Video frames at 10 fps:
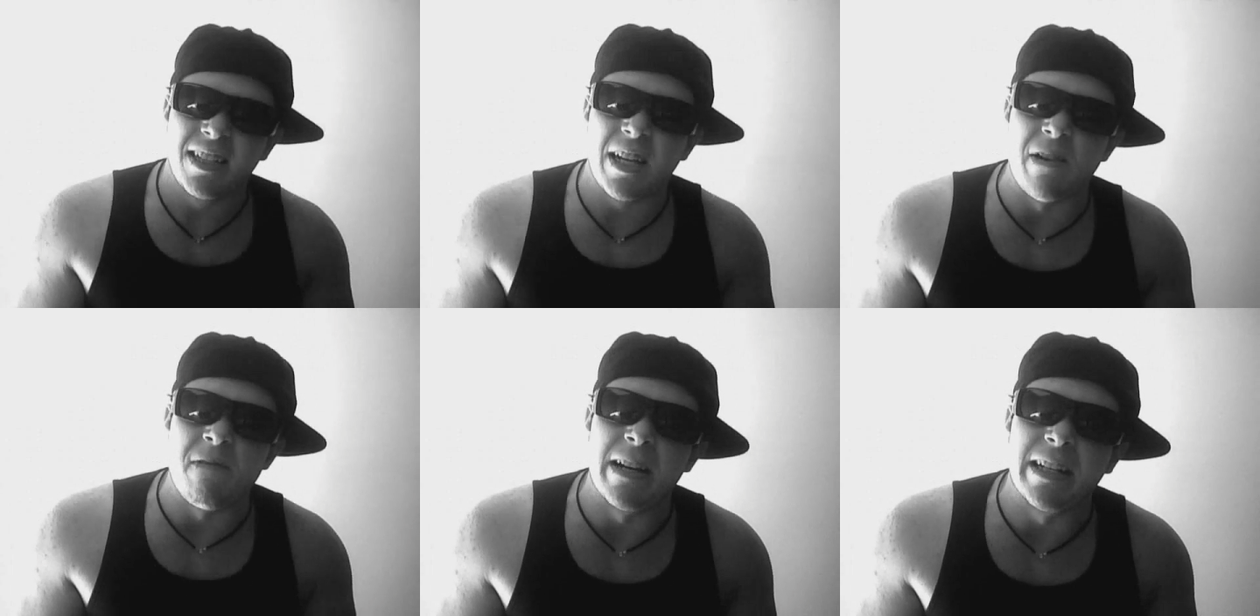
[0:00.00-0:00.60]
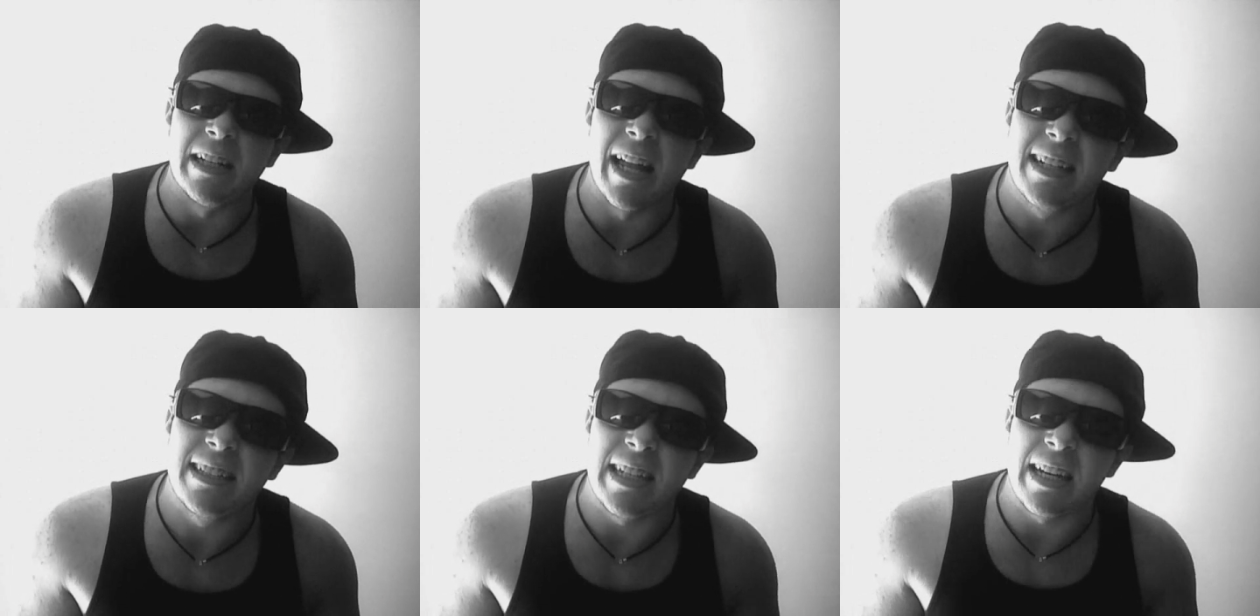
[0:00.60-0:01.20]
get ready,
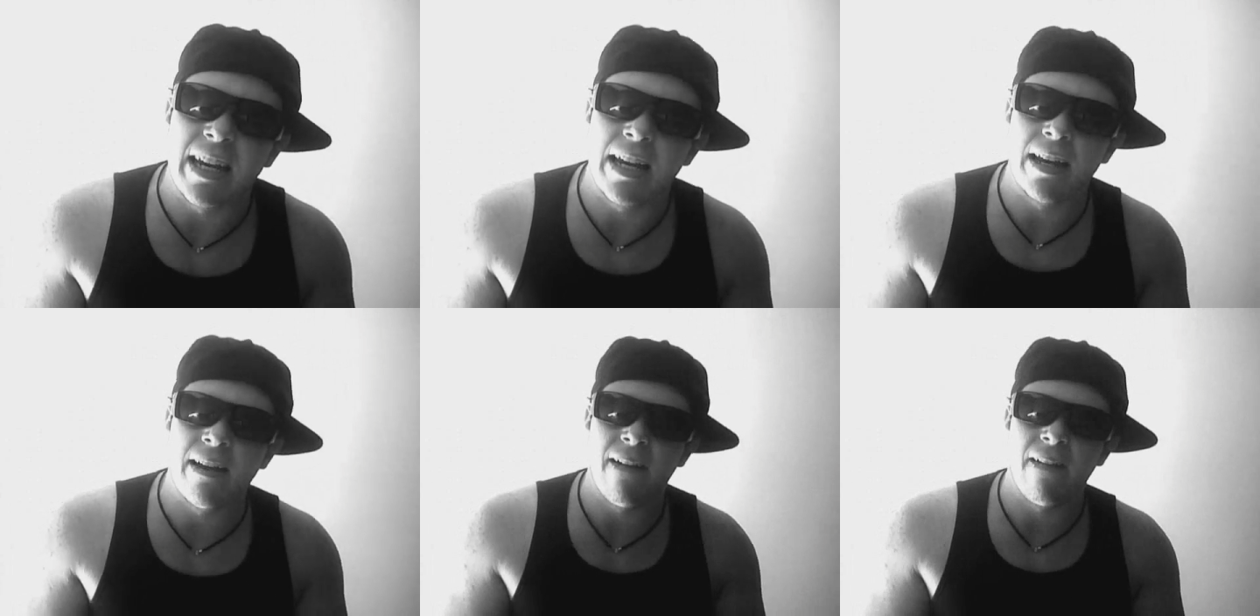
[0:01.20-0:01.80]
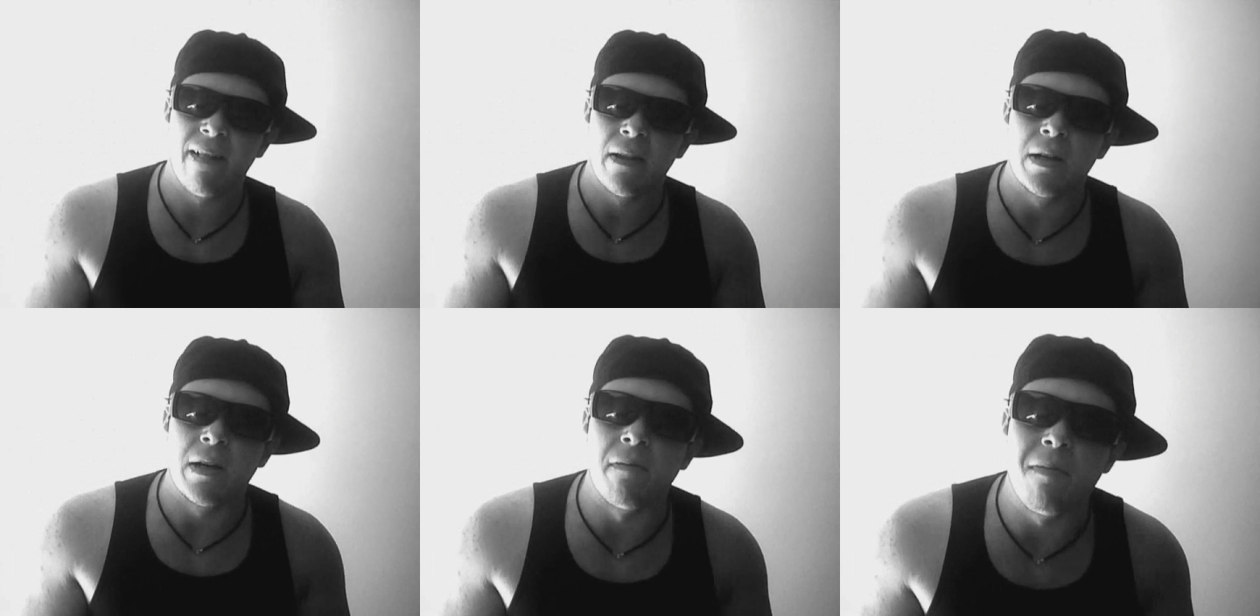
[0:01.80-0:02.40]
Alexi.
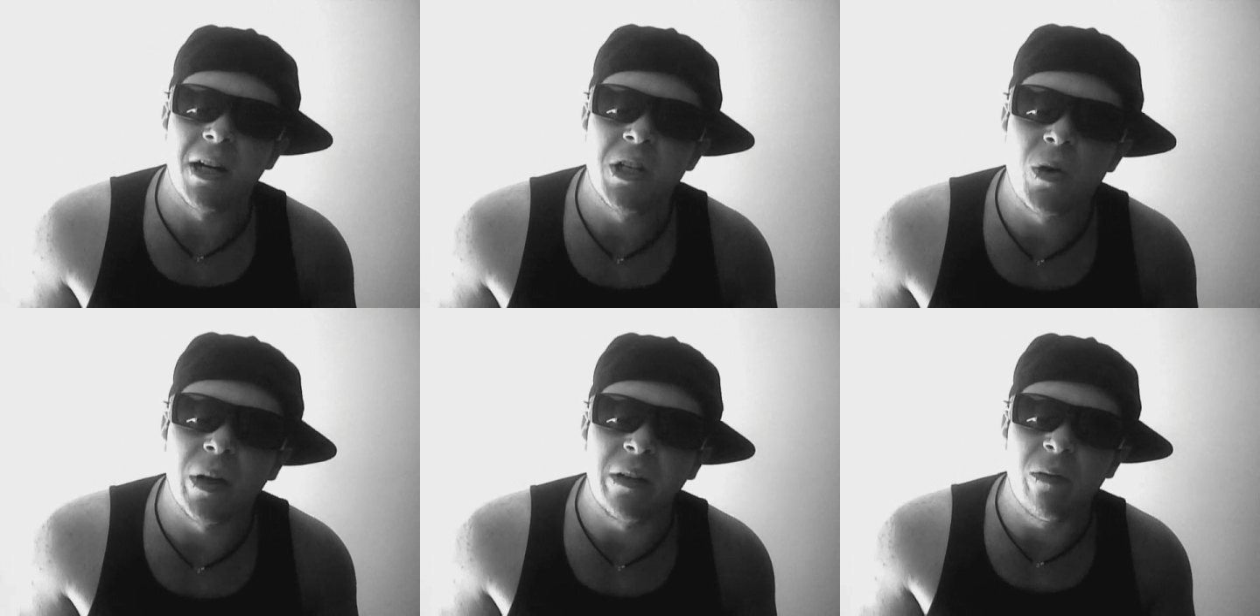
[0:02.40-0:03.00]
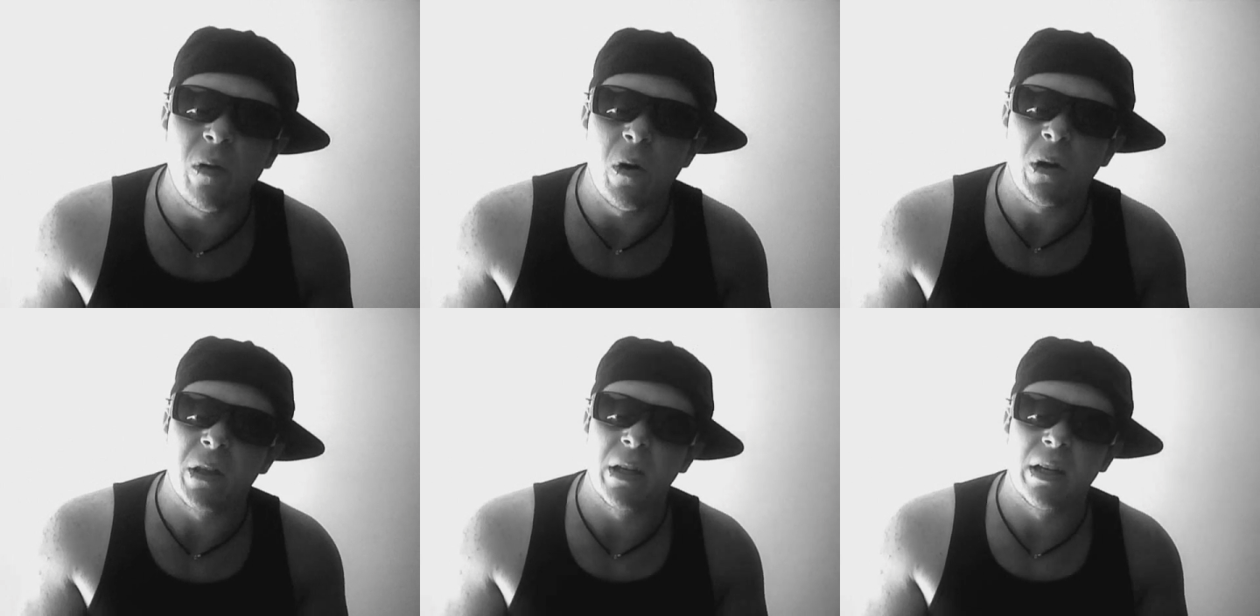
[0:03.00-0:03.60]
On March
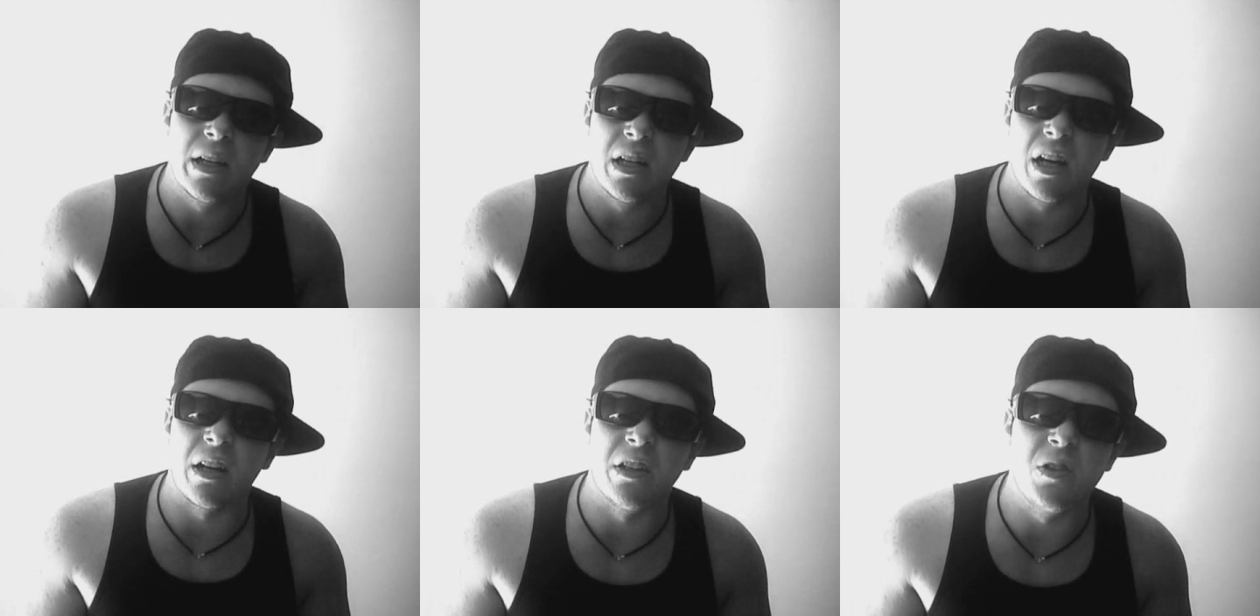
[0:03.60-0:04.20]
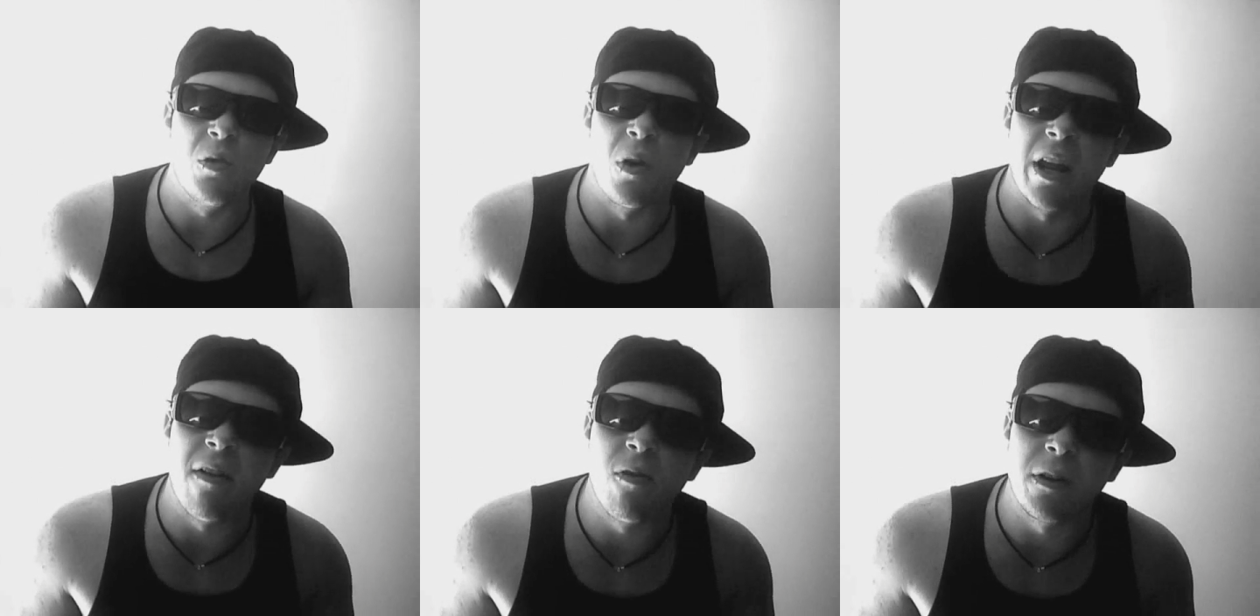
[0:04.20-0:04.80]
24th, I'm gonna do
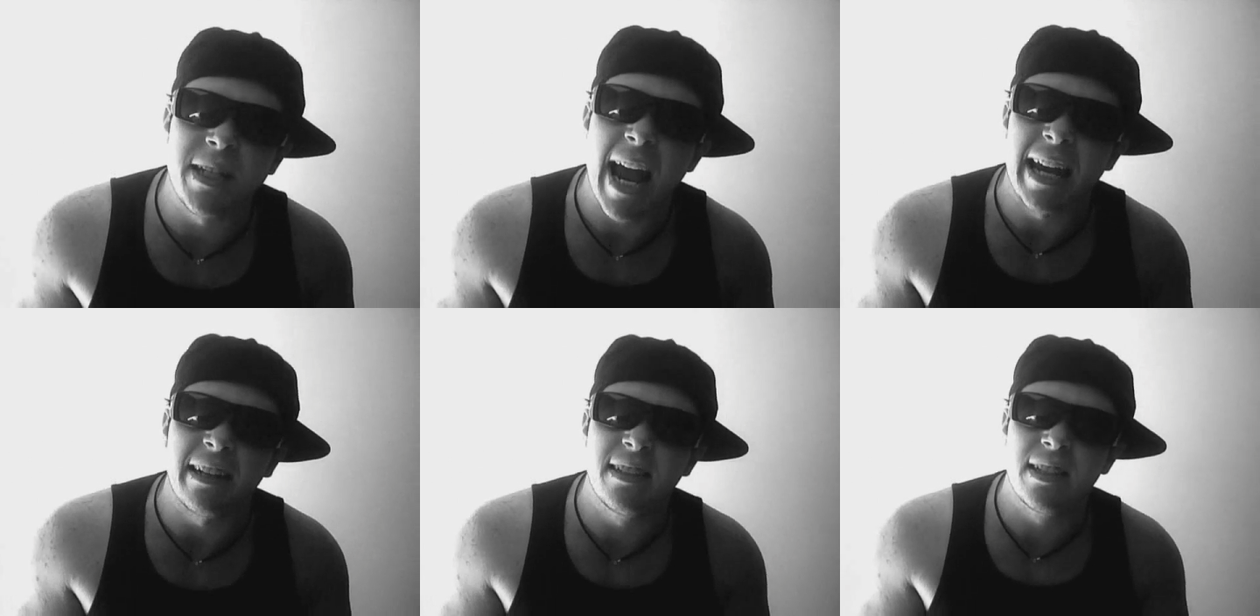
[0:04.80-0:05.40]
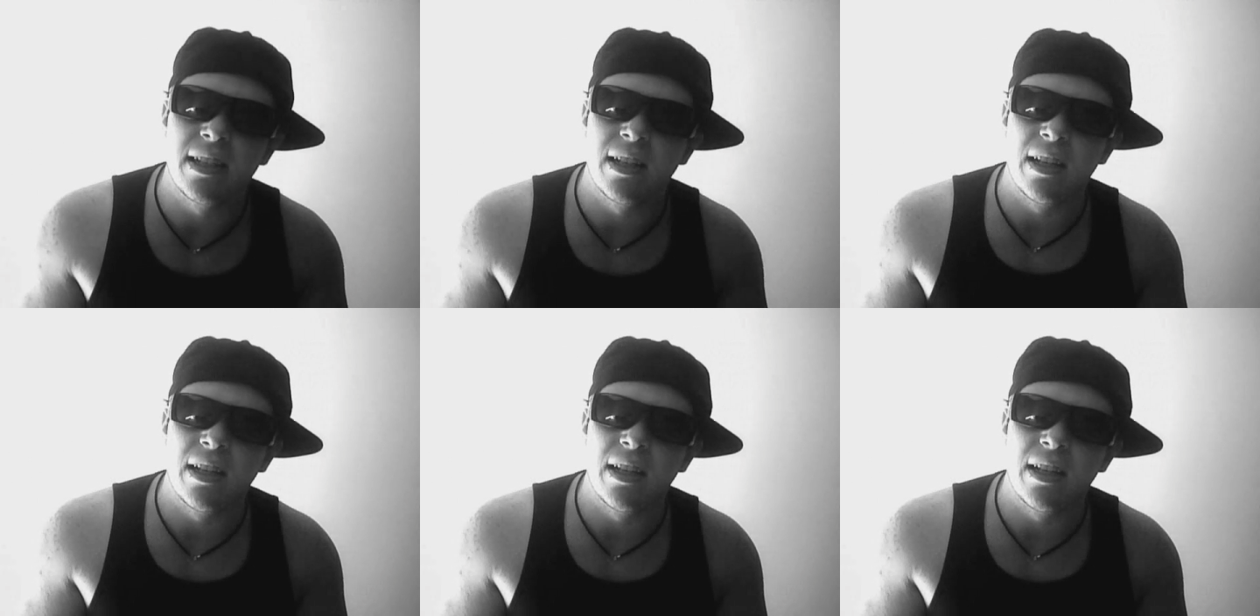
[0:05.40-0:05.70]
whatever it takes